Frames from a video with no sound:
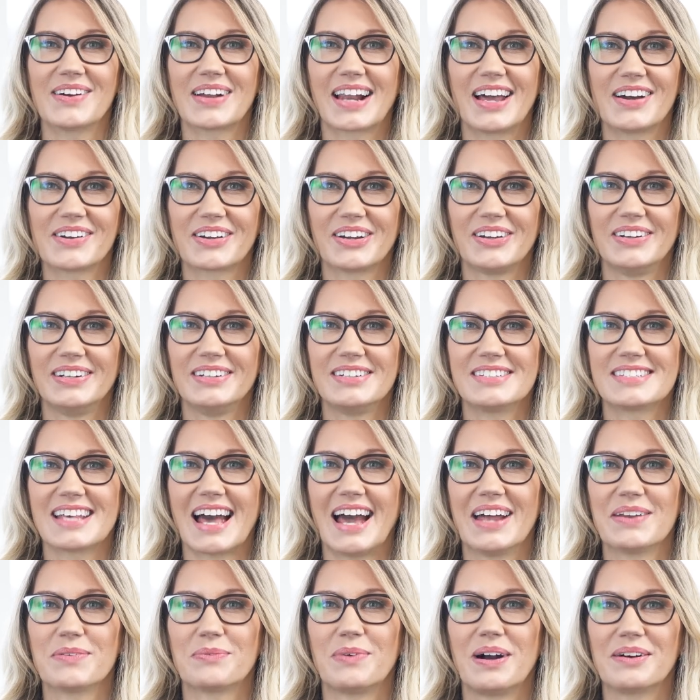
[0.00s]
Hello Cluggers
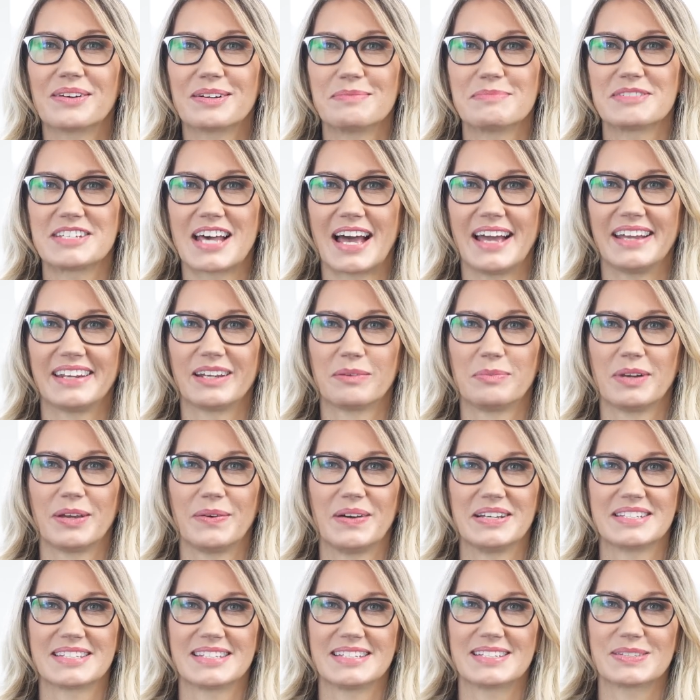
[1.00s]
and welcome to
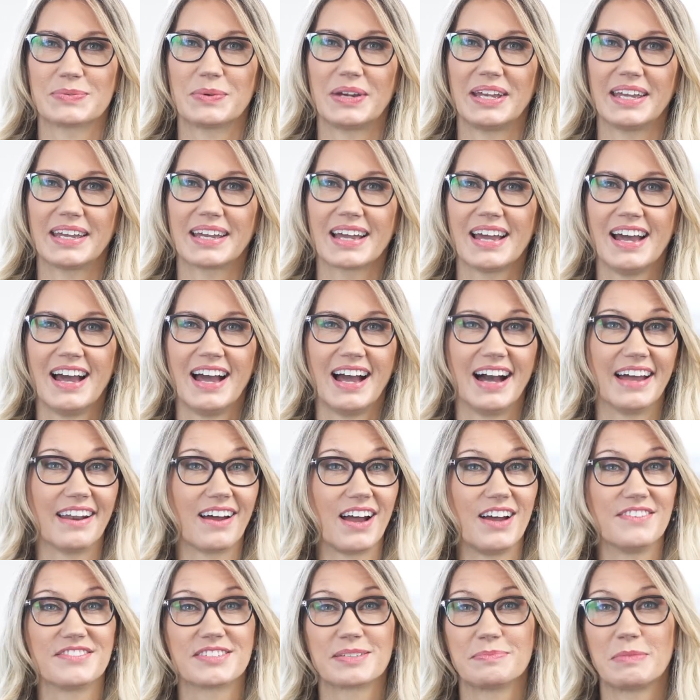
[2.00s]
AWS This Week, and
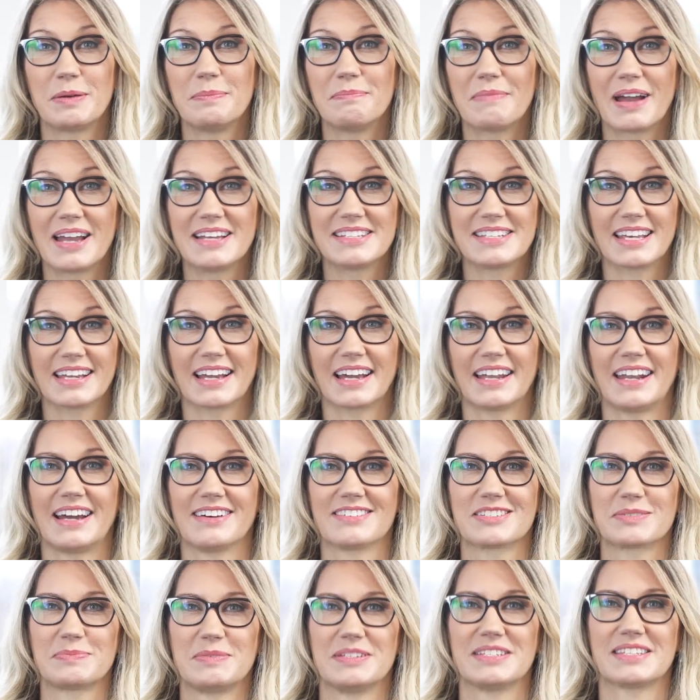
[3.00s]
I have some amazing
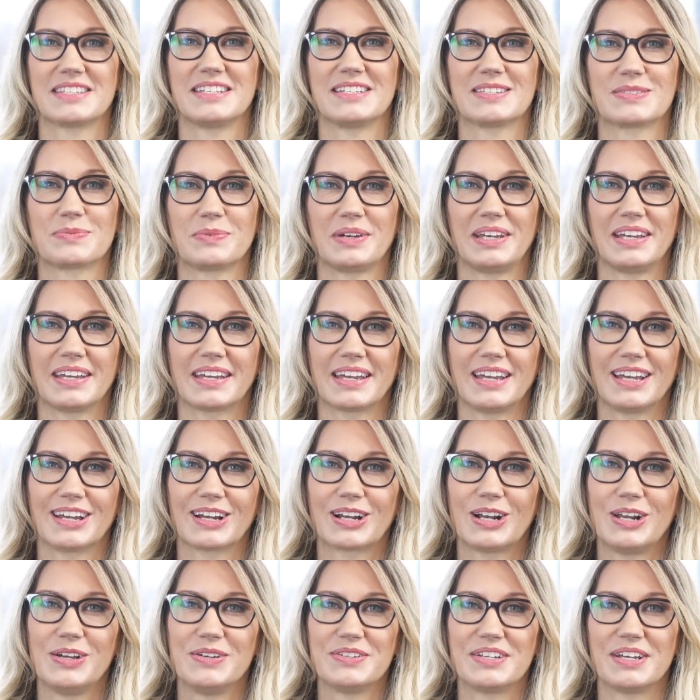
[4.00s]
announcements this week,
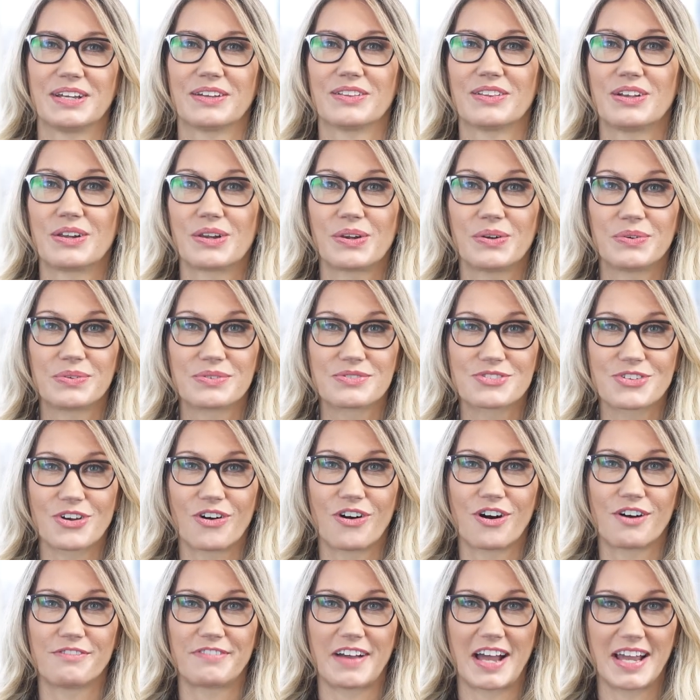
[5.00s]
including the launch
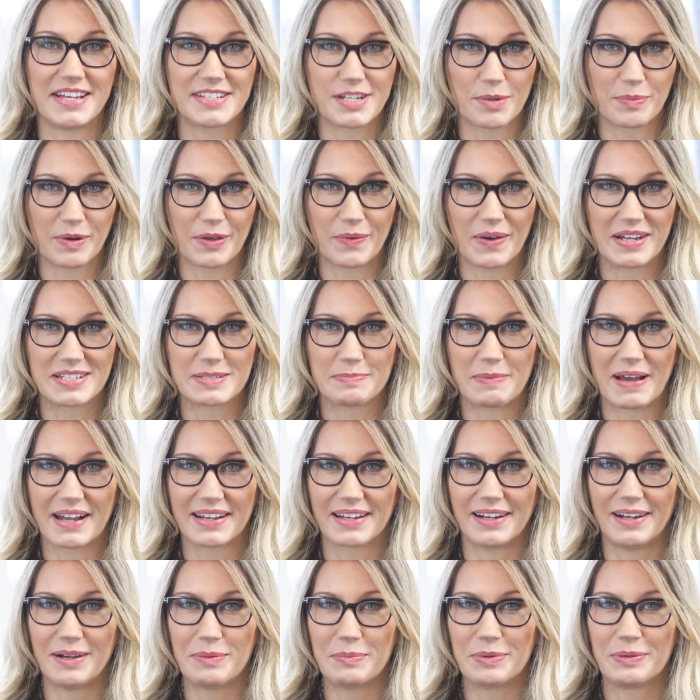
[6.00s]
of AWS
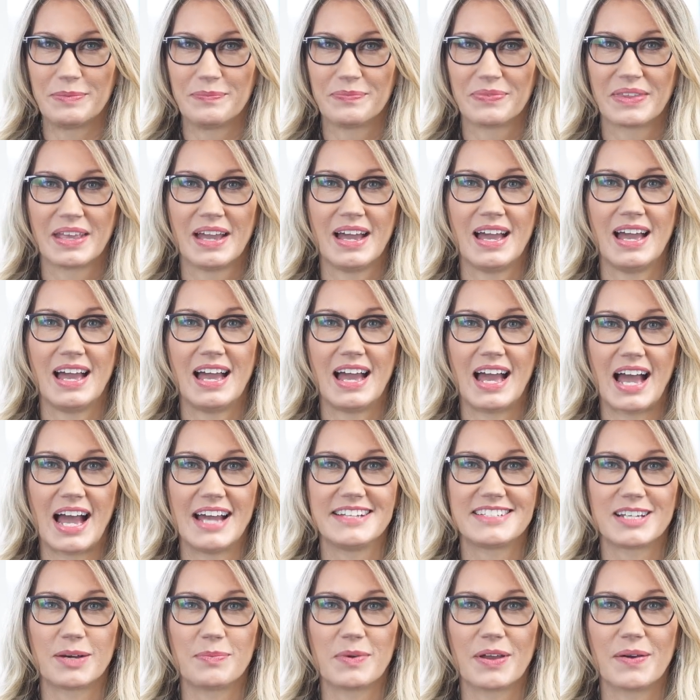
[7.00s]
Backup.
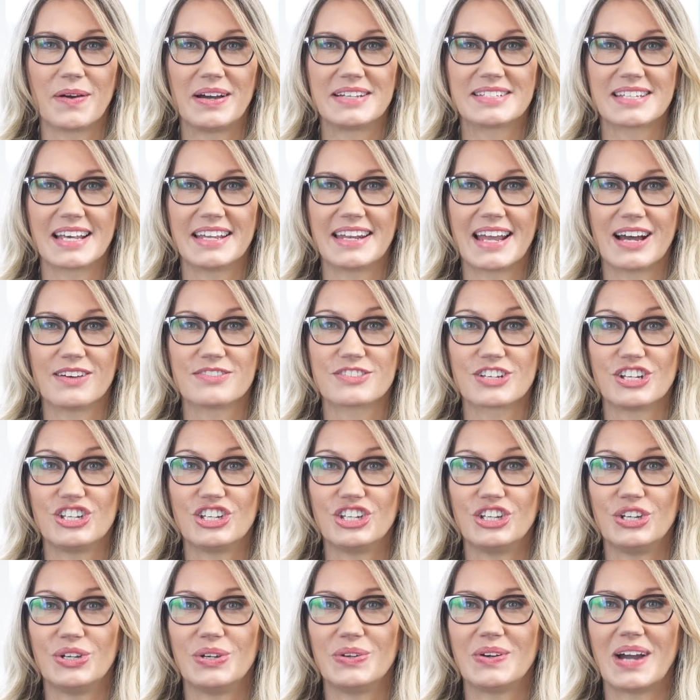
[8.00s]
AWS announced a
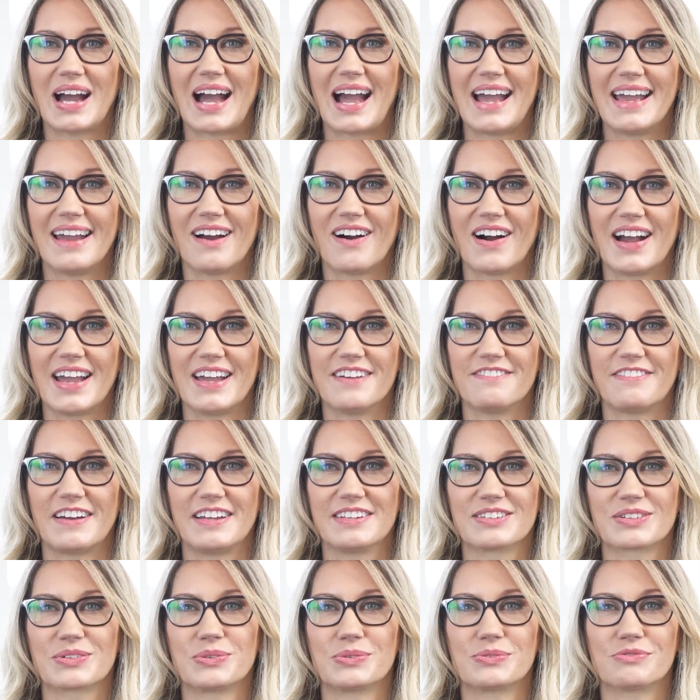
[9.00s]
new AI
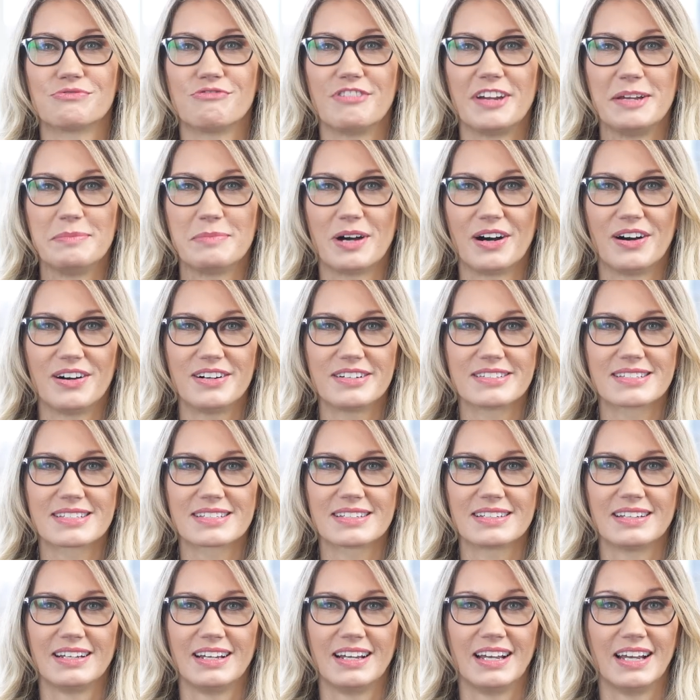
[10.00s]
event called
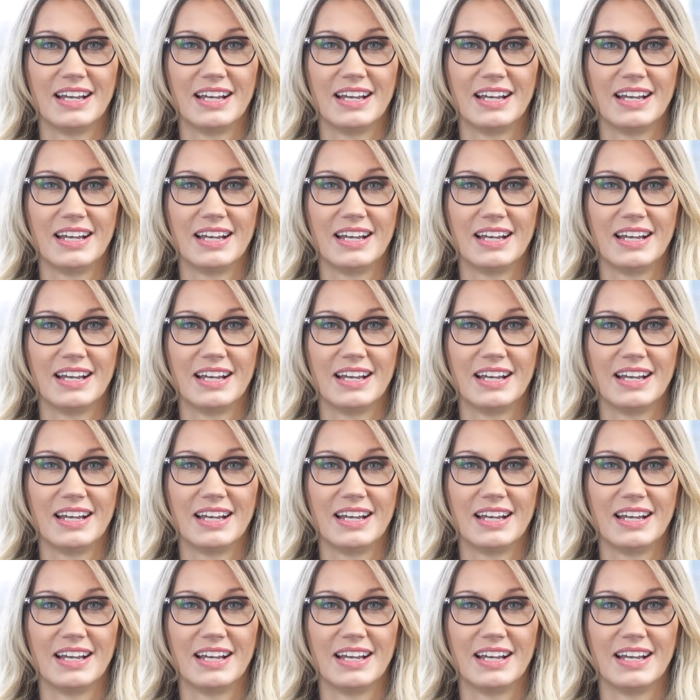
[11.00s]
re:MARS.